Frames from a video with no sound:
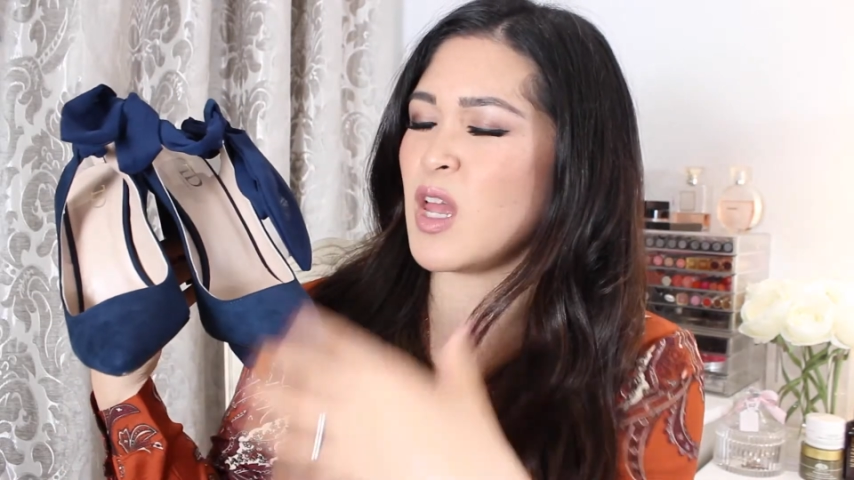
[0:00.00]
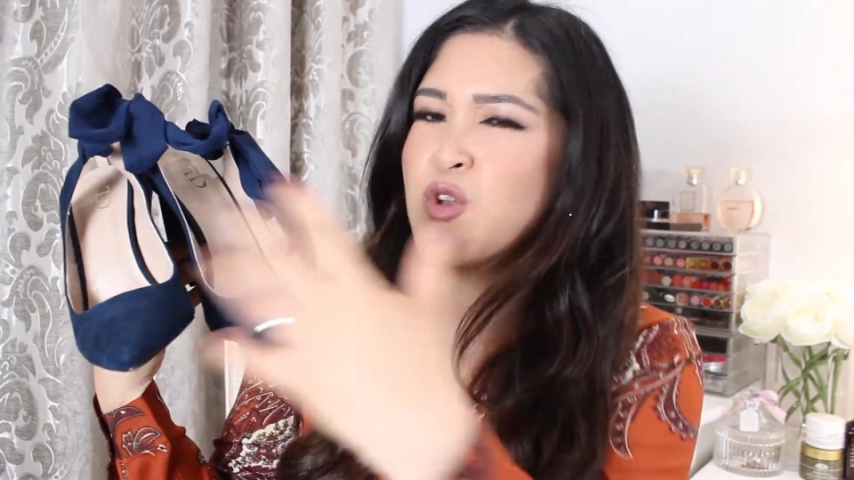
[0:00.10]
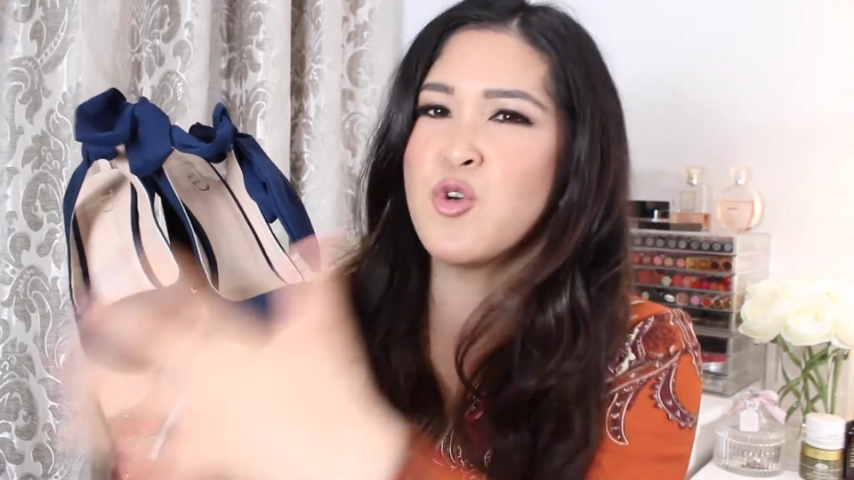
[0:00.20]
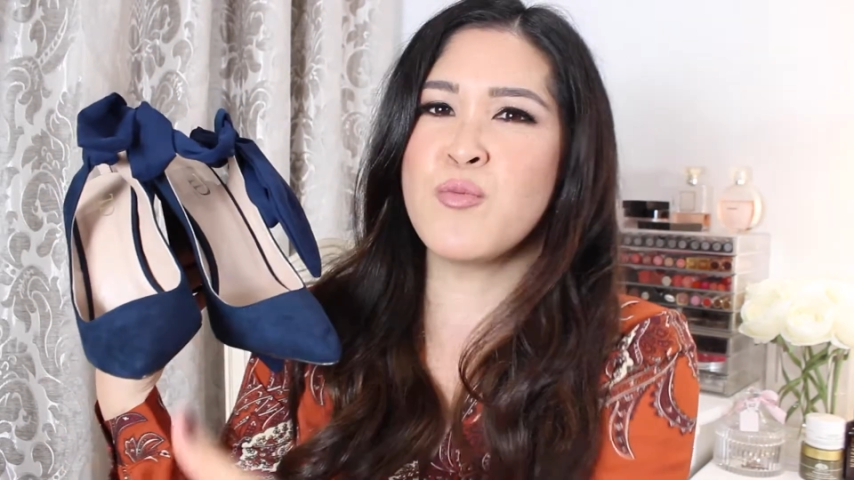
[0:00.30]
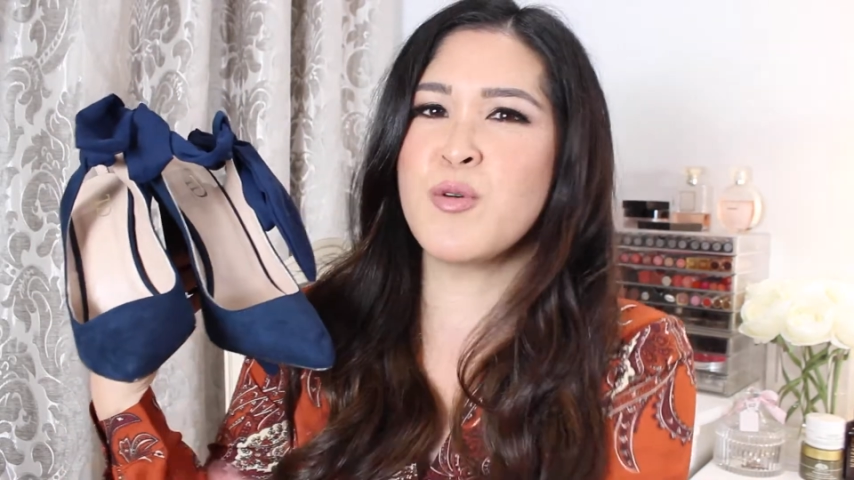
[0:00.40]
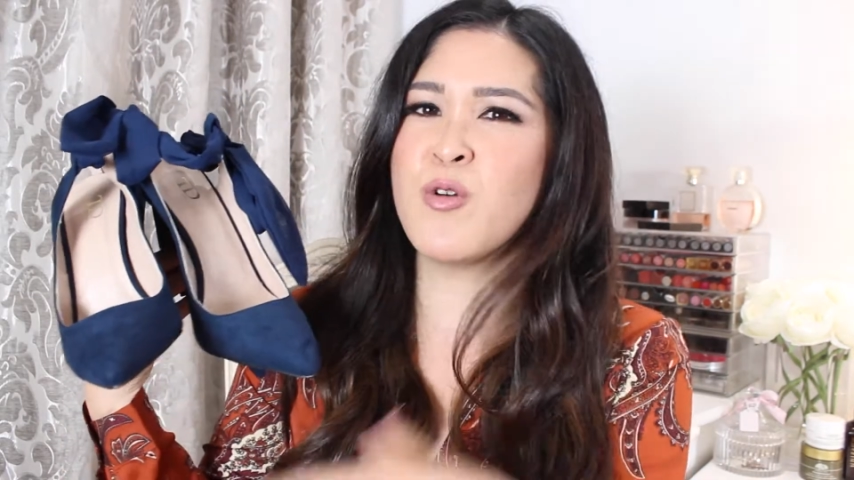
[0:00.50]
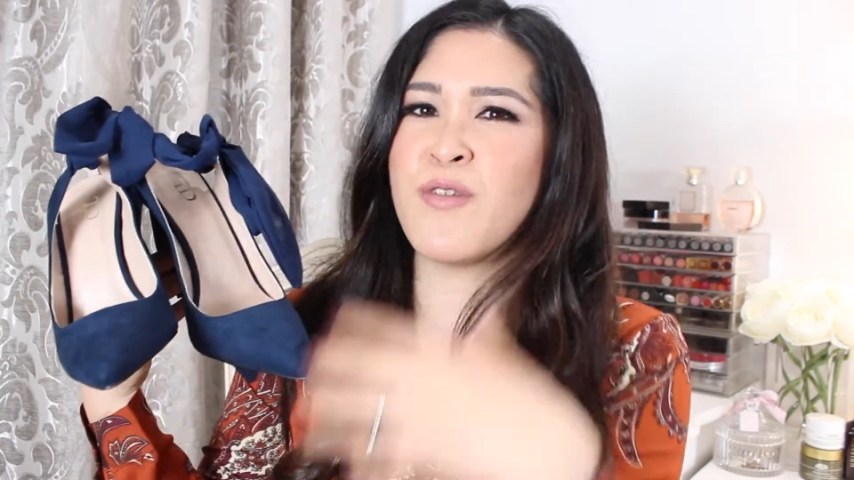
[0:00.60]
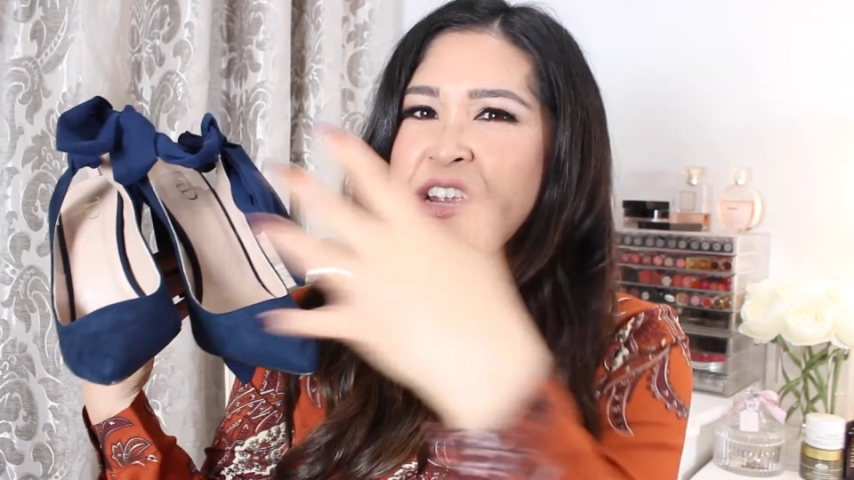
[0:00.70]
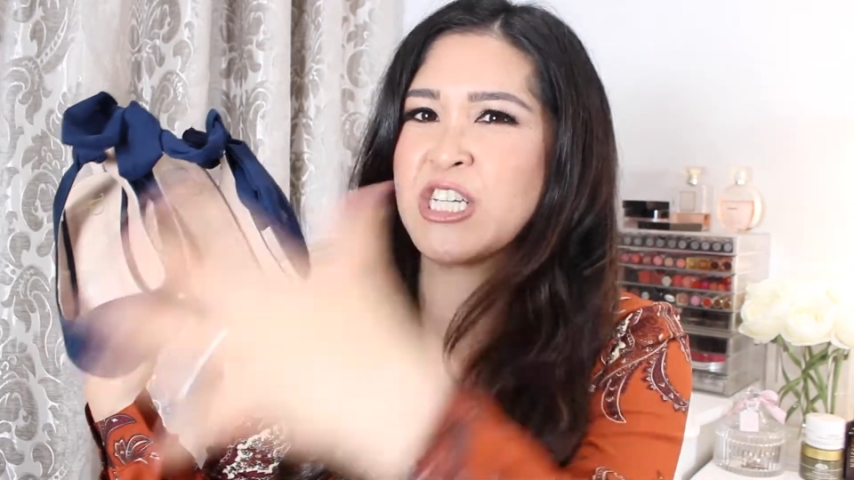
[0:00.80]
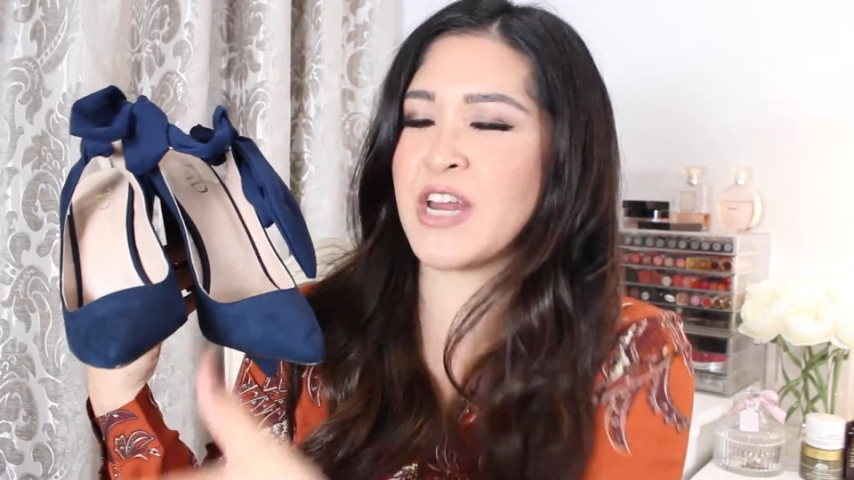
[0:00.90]
normal,
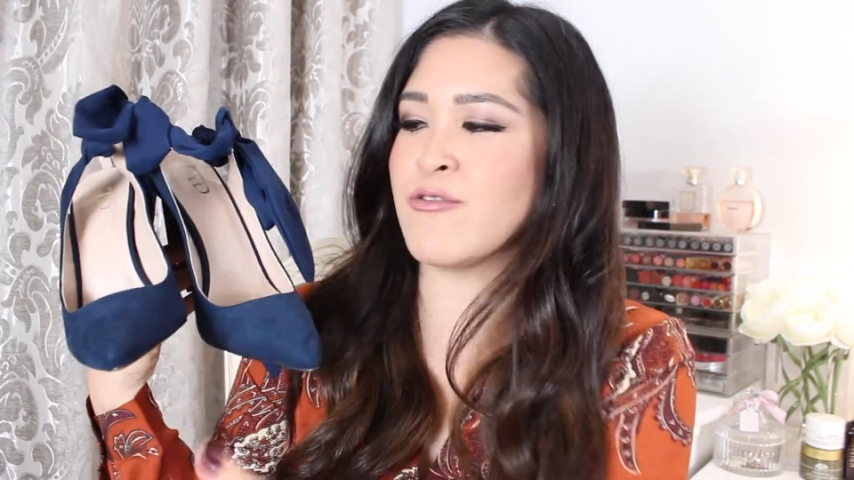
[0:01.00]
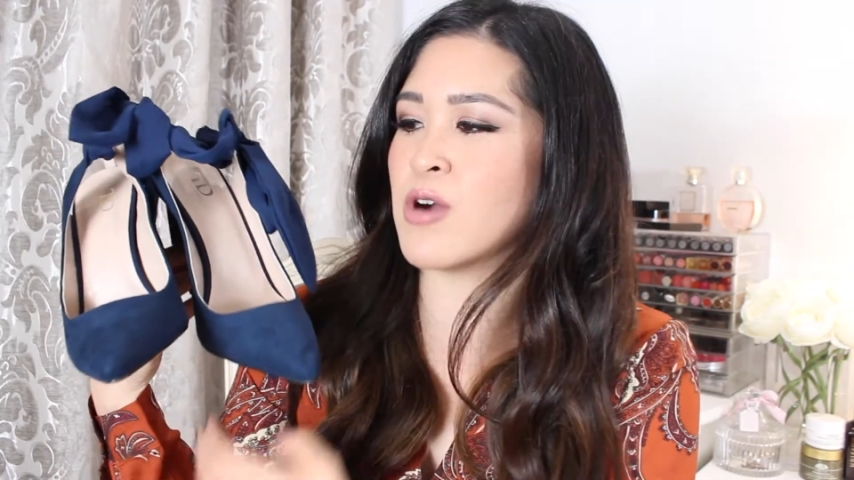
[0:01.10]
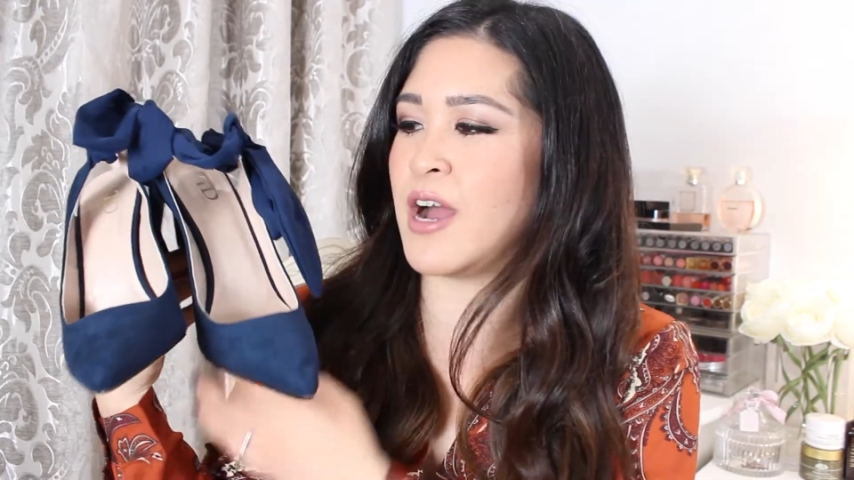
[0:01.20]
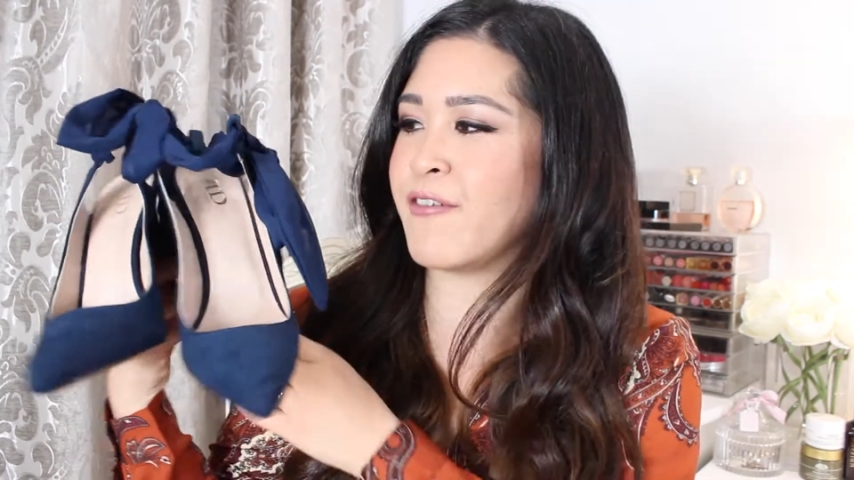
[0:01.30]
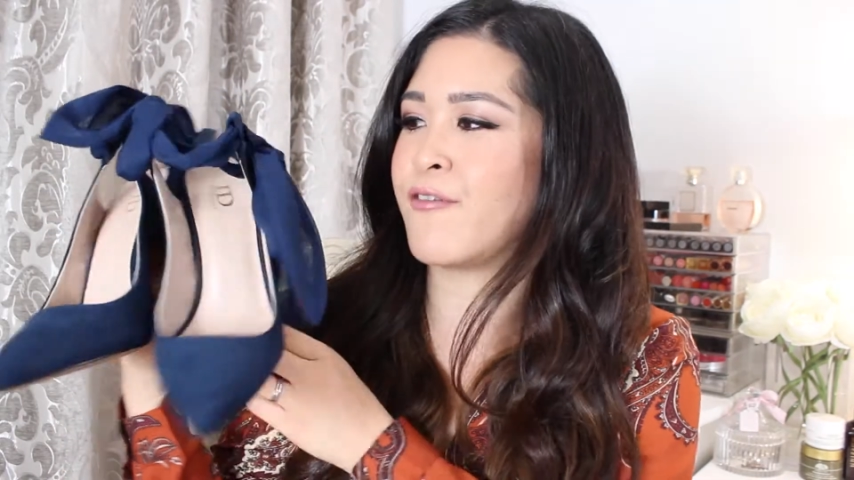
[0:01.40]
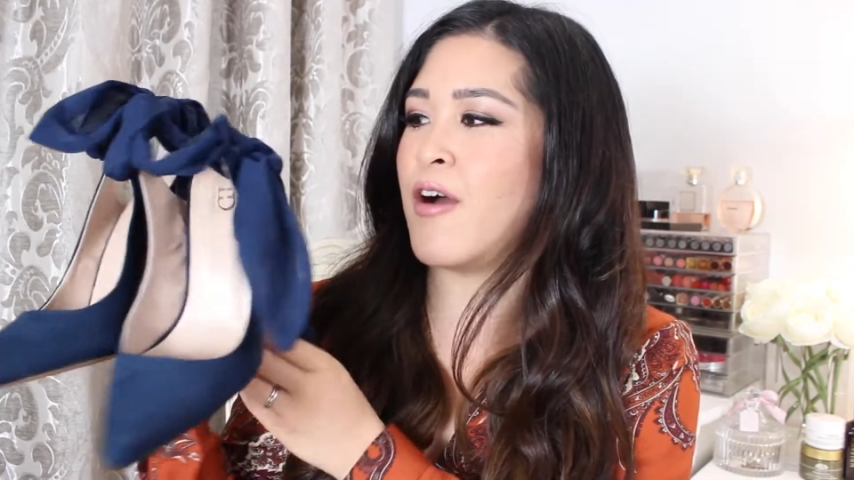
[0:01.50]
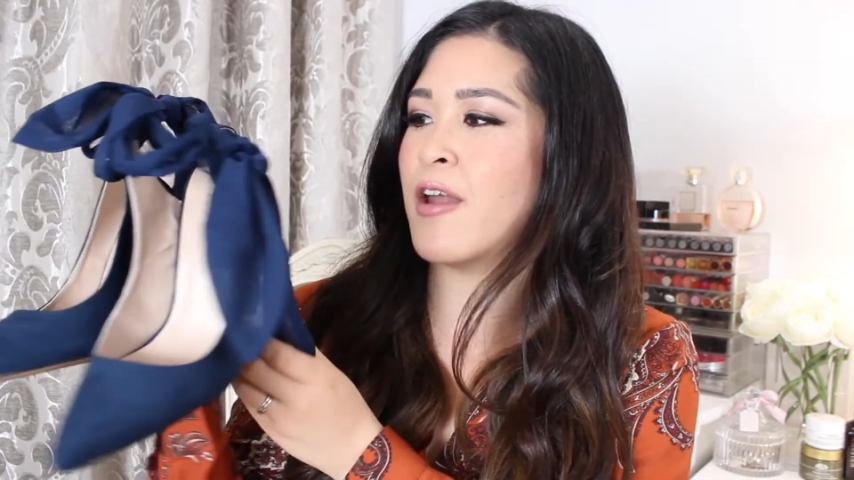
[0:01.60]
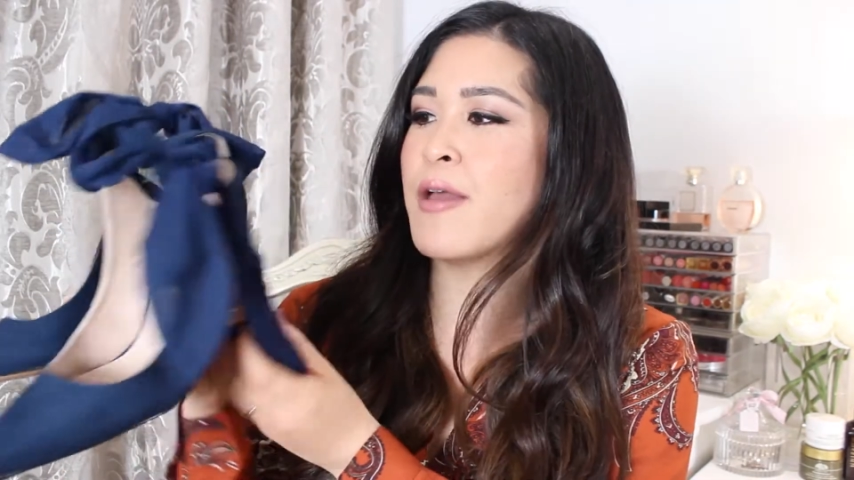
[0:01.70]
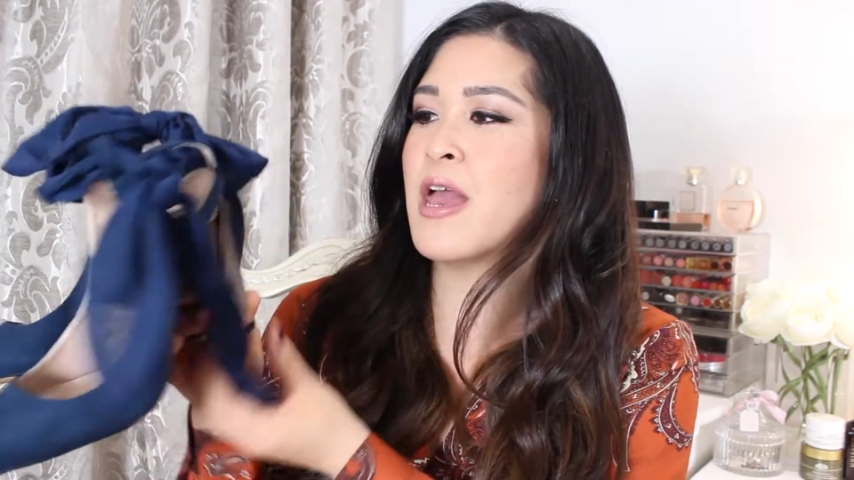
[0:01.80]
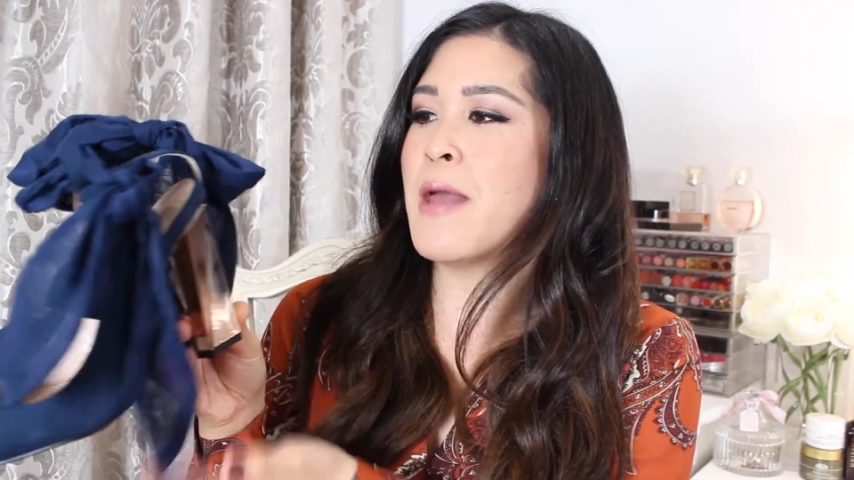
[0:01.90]
very general kind of
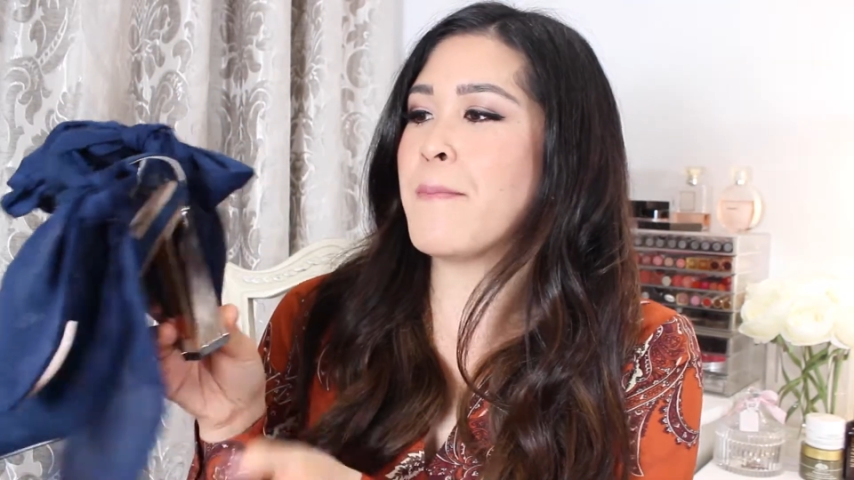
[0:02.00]
front.